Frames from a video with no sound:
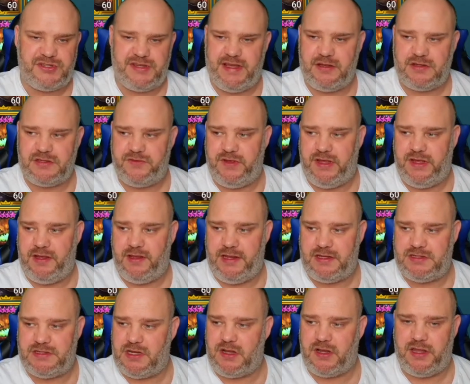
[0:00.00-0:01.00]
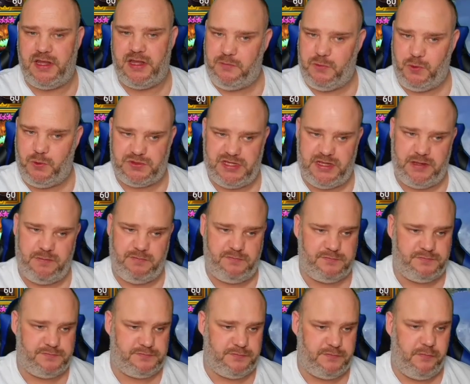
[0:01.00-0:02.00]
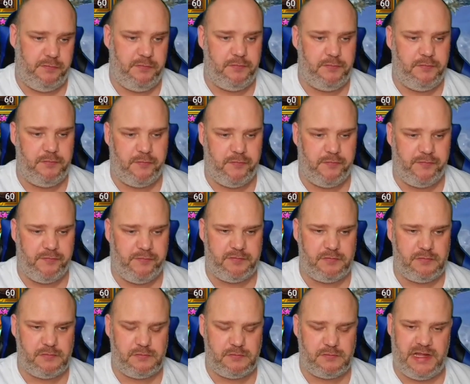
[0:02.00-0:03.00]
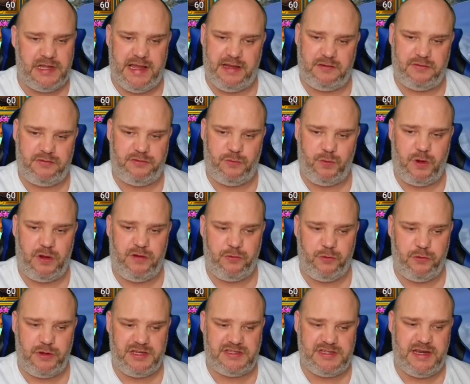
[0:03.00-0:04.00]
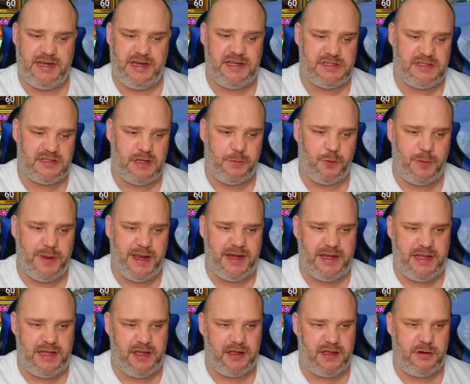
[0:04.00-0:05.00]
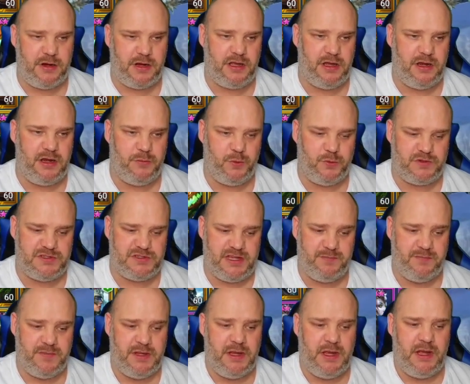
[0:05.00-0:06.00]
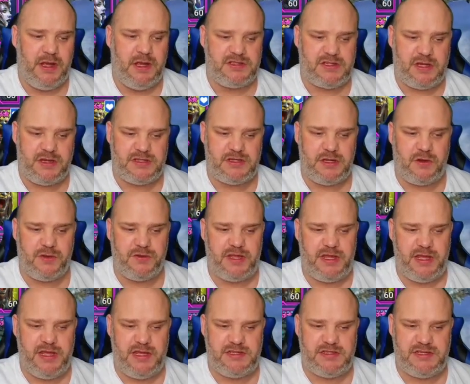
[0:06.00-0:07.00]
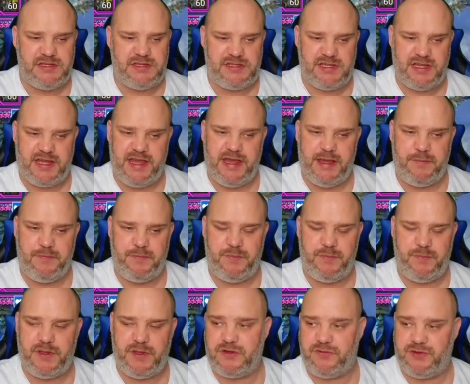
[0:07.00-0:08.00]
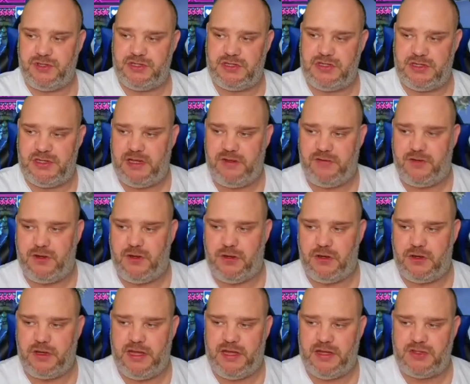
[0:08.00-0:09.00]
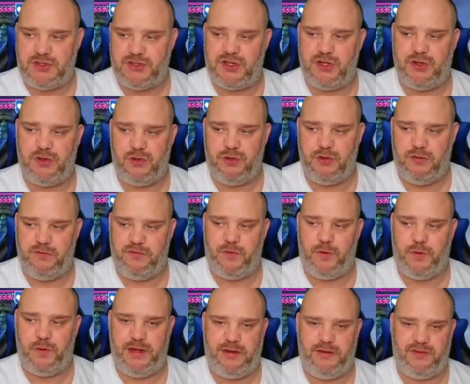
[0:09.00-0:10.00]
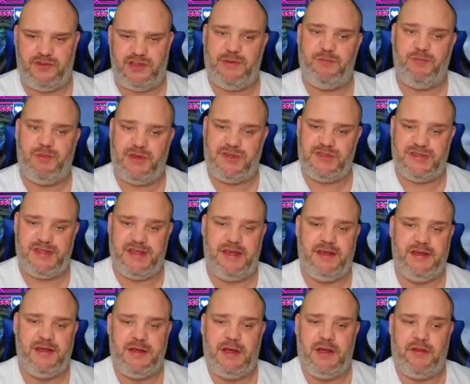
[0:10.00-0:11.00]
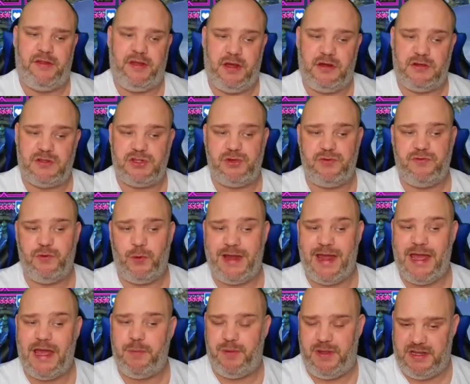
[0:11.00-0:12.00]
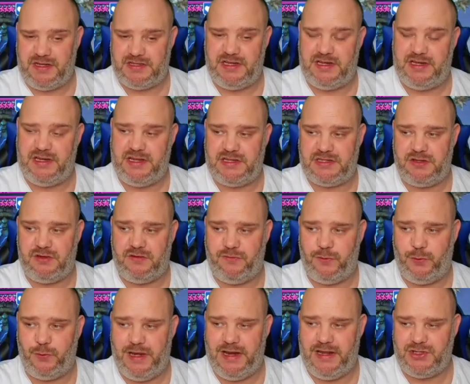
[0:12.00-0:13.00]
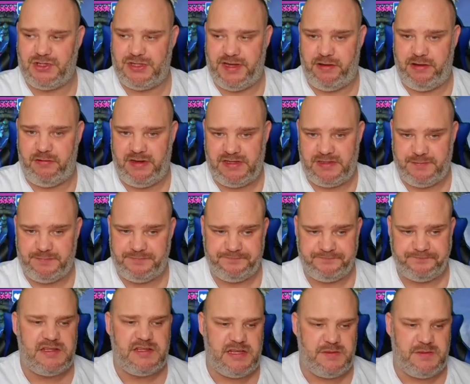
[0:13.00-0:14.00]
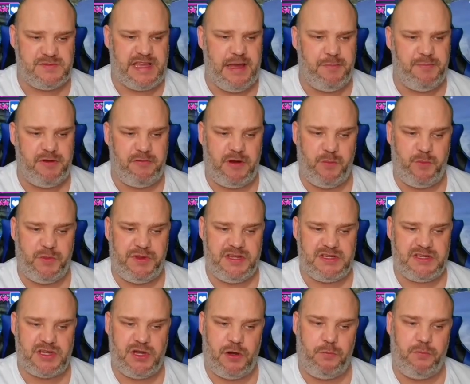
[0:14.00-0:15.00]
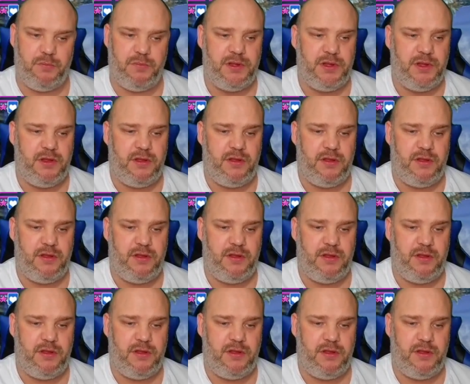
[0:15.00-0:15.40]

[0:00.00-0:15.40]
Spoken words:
sounds of it, it's an unkillable team. And from what I've already said, it's a double Maneater unkillable team. So it's not the easiest to get, because obviously you've got to get 2 Void champions there. They are 2 Void epics at least, not Void legendaries. Teams can be run with this comp